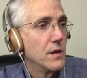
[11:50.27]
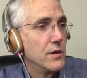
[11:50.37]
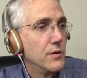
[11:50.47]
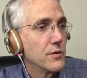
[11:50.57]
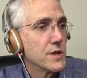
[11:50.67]

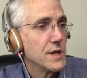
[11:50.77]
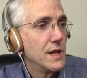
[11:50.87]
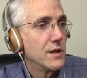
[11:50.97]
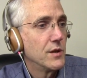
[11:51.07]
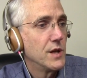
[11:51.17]
You'll
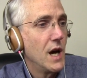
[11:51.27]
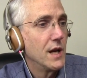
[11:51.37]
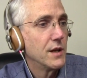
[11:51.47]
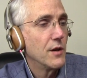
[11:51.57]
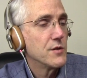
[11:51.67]
see the
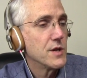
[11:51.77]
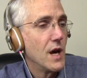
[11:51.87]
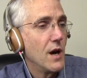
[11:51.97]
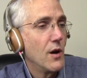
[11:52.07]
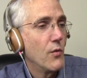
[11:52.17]
dot goes
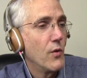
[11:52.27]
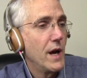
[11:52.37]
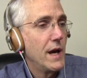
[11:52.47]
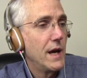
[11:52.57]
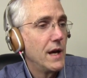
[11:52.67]

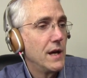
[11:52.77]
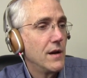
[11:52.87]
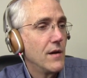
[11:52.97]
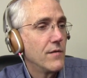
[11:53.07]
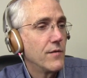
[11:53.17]
away
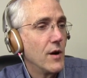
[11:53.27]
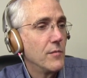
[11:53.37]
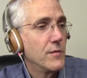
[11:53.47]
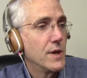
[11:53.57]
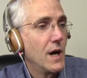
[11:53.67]

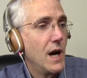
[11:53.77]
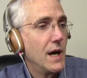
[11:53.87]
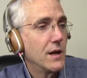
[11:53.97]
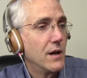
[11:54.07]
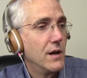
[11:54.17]
from the
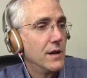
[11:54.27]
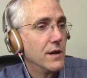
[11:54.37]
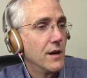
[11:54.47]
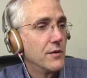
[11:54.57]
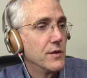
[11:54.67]
icon
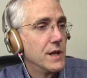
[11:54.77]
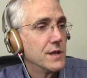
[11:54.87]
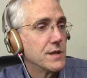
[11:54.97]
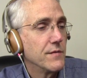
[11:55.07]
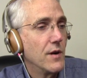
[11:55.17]
underneath
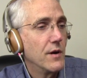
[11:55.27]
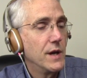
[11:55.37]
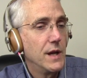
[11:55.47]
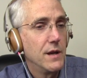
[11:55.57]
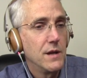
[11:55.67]

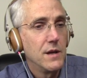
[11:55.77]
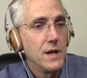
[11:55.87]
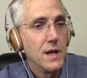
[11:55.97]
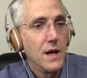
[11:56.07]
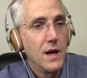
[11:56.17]
Safari.
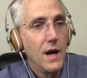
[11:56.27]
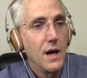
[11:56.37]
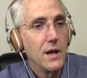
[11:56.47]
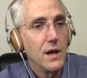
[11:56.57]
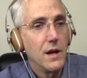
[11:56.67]

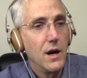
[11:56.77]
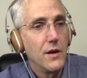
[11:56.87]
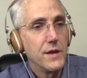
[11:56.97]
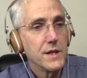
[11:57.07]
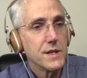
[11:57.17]

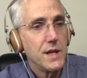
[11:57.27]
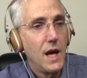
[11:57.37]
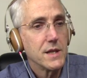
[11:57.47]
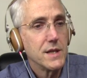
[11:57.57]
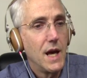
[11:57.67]
On this
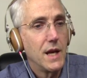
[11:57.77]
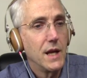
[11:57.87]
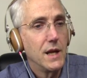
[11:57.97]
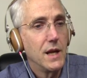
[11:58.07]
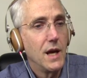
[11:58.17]
text
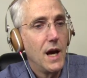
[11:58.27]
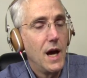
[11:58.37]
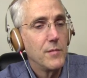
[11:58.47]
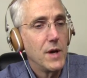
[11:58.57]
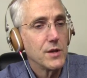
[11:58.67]
edit,
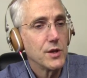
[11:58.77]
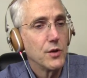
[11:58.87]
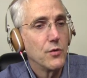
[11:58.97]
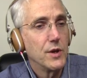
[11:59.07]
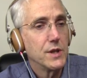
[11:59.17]
I'm actually
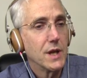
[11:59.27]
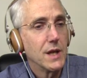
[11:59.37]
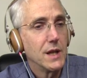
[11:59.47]
going to